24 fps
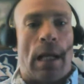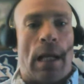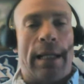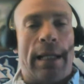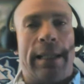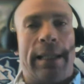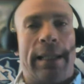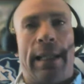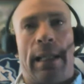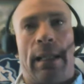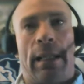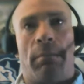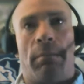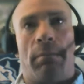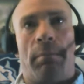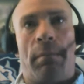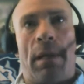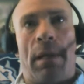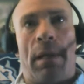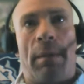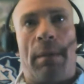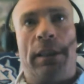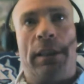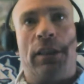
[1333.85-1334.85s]
I can't
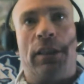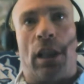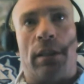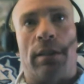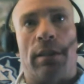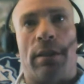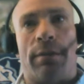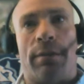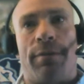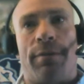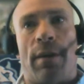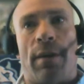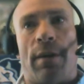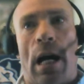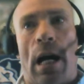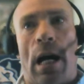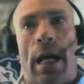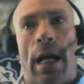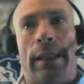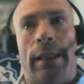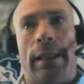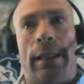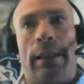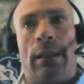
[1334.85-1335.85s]
maybe
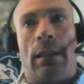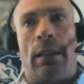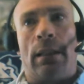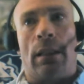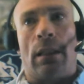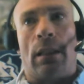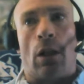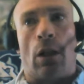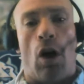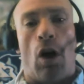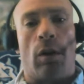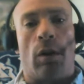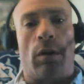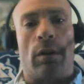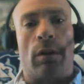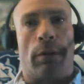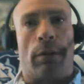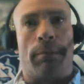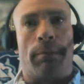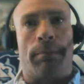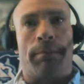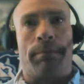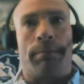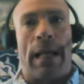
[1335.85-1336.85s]
justify long
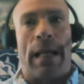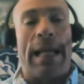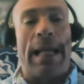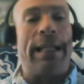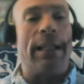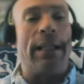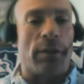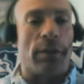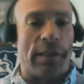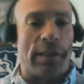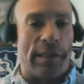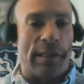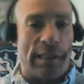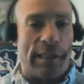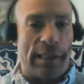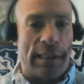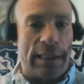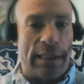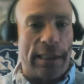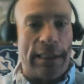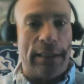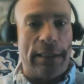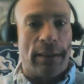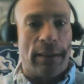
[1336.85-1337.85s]
or ALC,
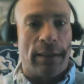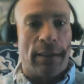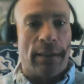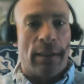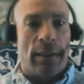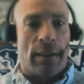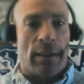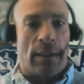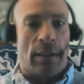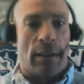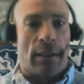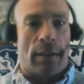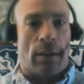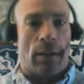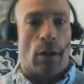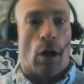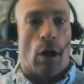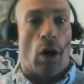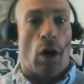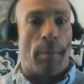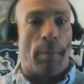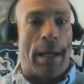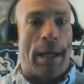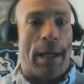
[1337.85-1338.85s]
you know,
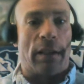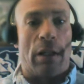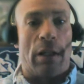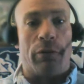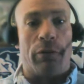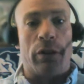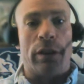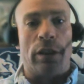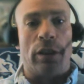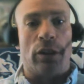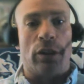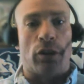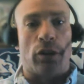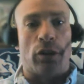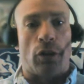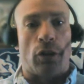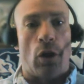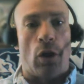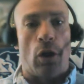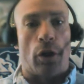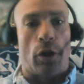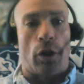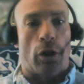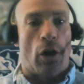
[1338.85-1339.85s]
automatic level
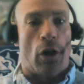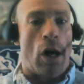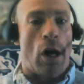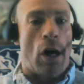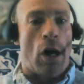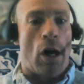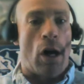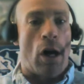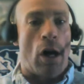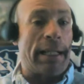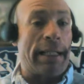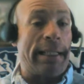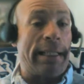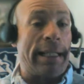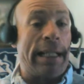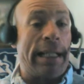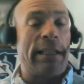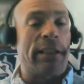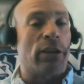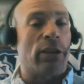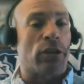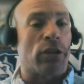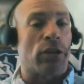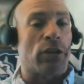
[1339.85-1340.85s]
control or
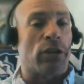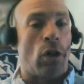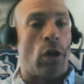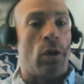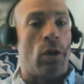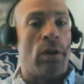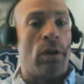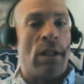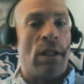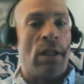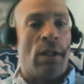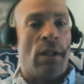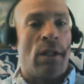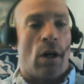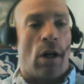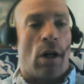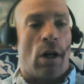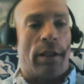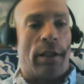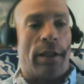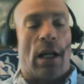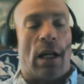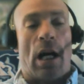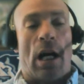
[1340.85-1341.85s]
gain control
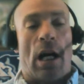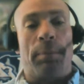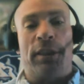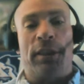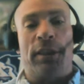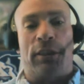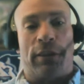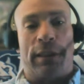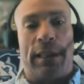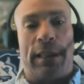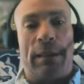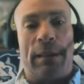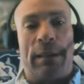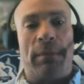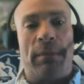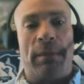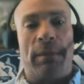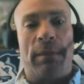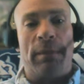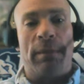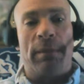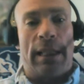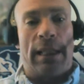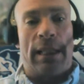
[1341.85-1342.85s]
on the upstream
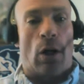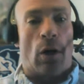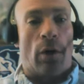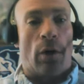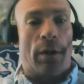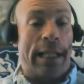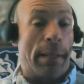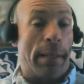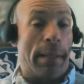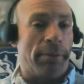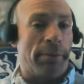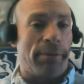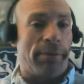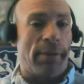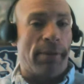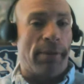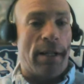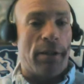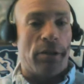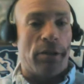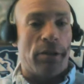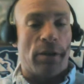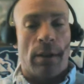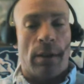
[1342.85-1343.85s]
in all the
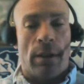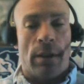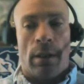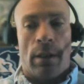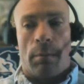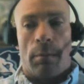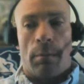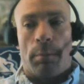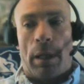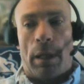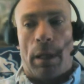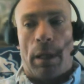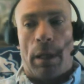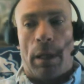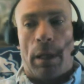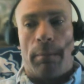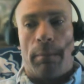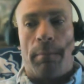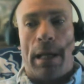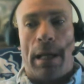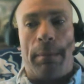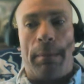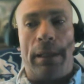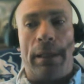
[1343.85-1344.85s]
amplifiers, but
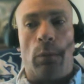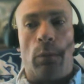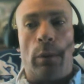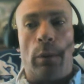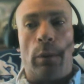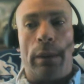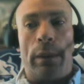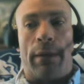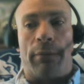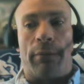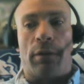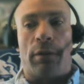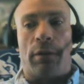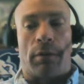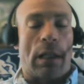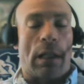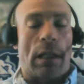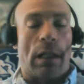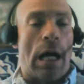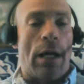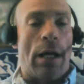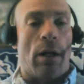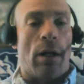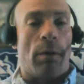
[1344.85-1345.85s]
maybe we have to
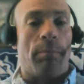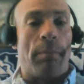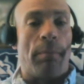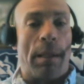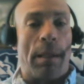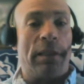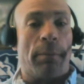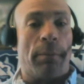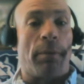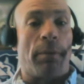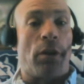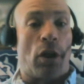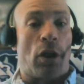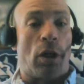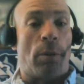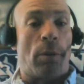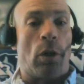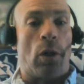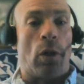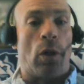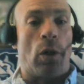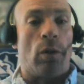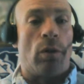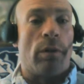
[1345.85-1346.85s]
rely on maybe some
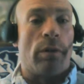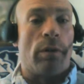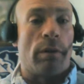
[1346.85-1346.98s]
thermal